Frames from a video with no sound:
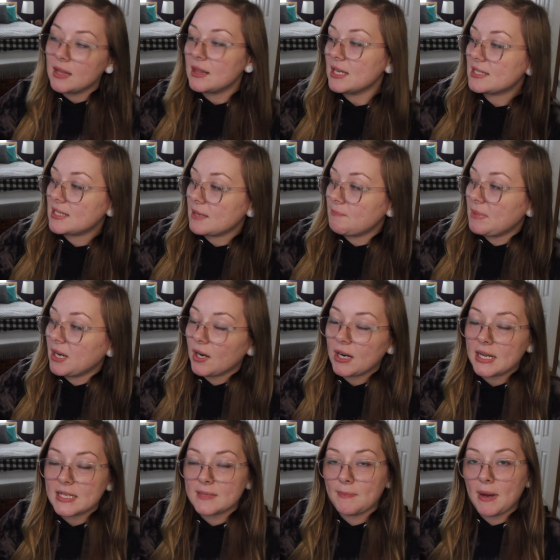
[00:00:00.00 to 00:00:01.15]
This beer
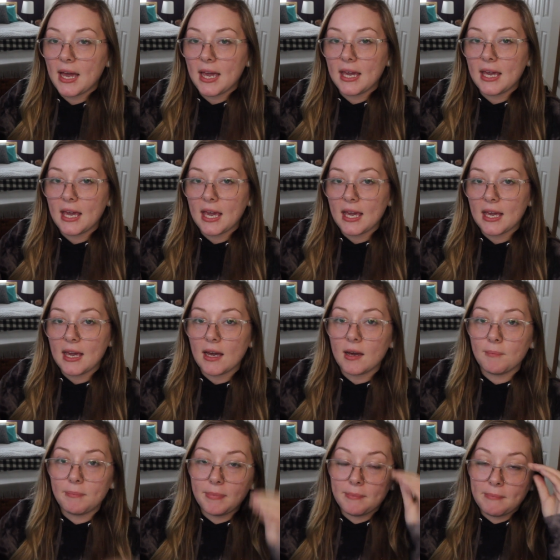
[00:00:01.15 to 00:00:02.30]
is by a
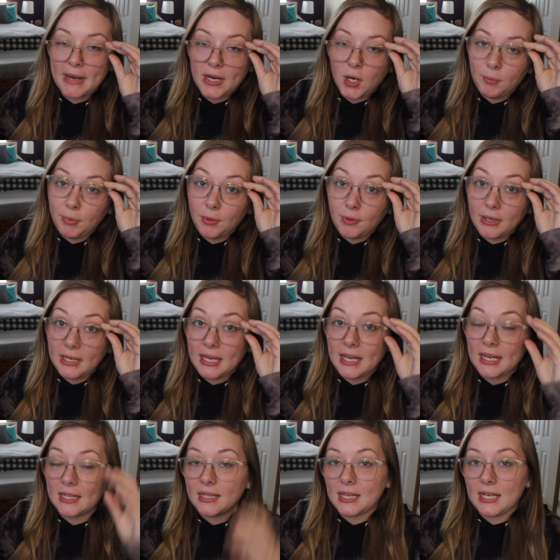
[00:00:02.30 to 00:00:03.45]
microbrewery
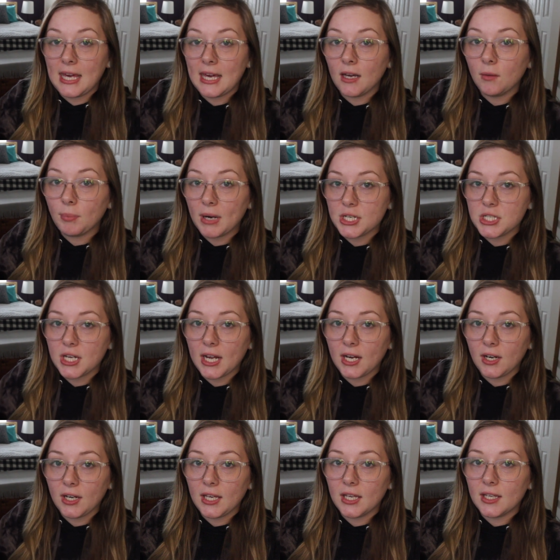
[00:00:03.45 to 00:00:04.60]
in the King Prussia
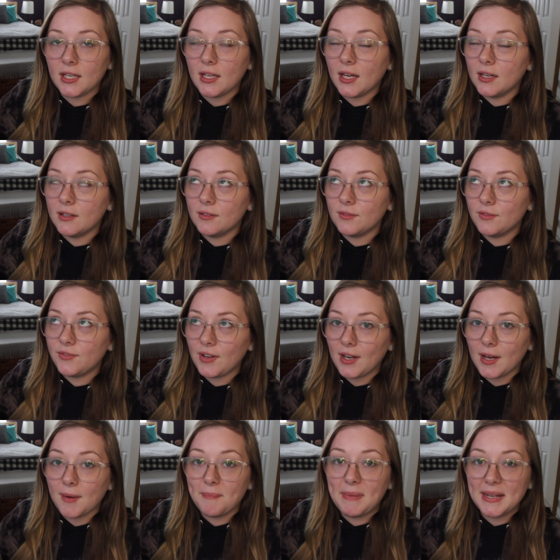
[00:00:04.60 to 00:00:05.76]
area of
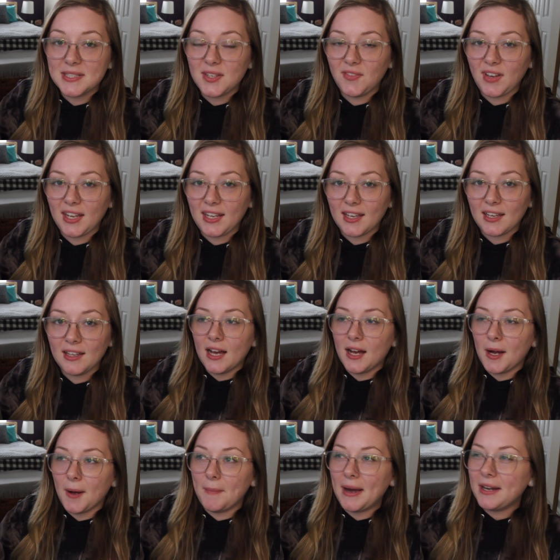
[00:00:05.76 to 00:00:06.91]
uh, Pennsylvania.
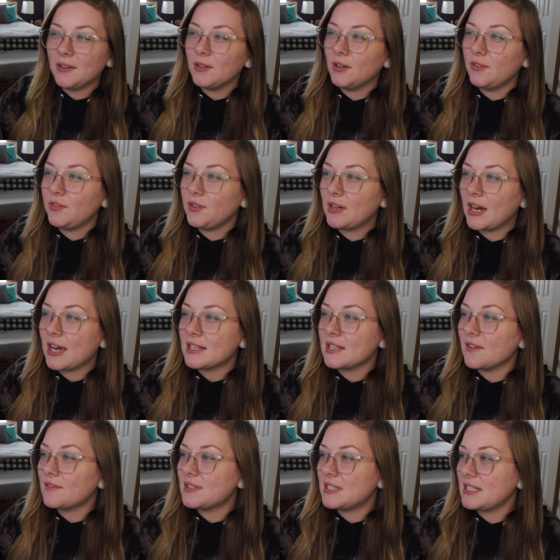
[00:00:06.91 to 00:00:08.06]
Um, I don't know if you guys
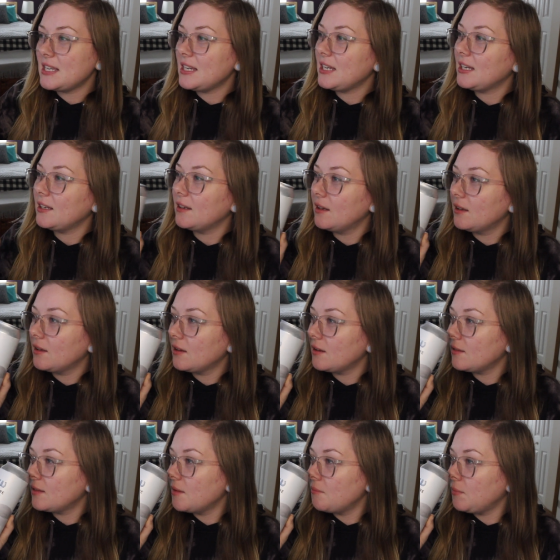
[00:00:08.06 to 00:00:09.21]
have seen
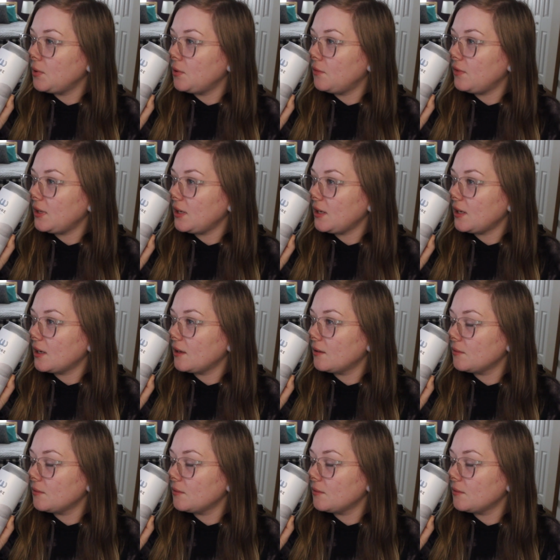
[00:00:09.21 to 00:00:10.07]
the movie